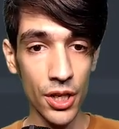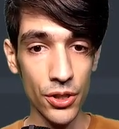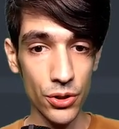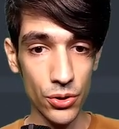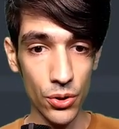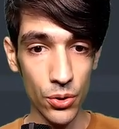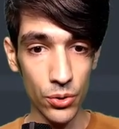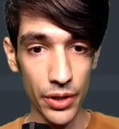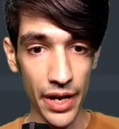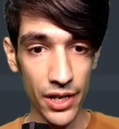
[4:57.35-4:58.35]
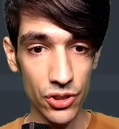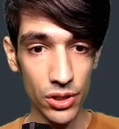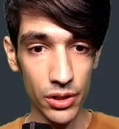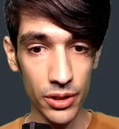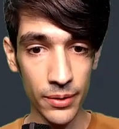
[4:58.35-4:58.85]
So
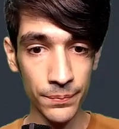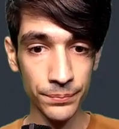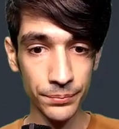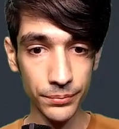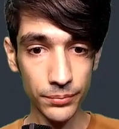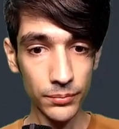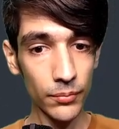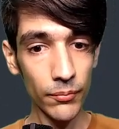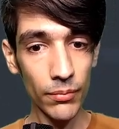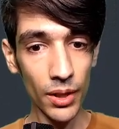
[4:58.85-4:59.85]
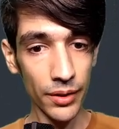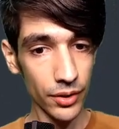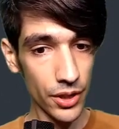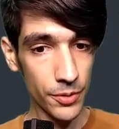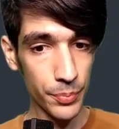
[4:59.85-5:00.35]
actually
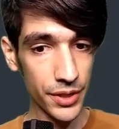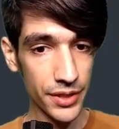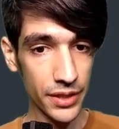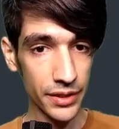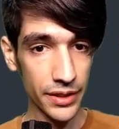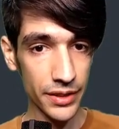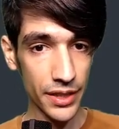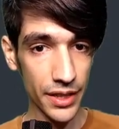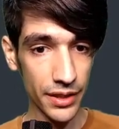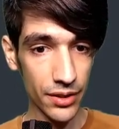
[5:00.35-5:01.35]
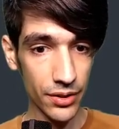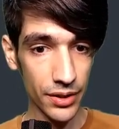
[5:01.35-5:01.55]
this btn container